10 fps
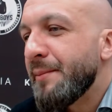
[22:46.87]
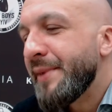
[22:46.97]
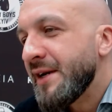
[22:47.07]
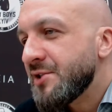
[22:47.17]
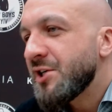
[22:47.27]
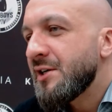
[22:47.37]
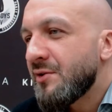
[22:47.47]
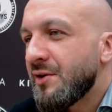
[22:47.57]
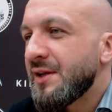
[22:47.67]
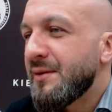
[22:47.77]
but in
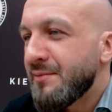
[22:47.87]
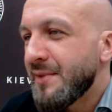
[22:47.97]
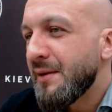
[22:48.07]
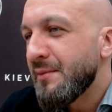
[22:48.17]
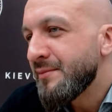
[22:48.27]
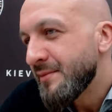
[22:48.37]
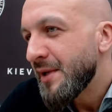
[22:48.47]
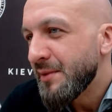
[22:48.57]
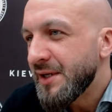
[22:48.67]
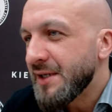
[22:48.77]
general,
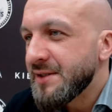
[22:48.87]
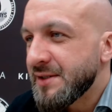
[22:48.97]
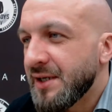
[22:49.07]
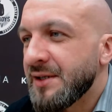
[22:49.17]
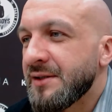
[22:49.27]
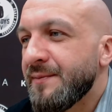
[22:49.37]
I'm a nice guy.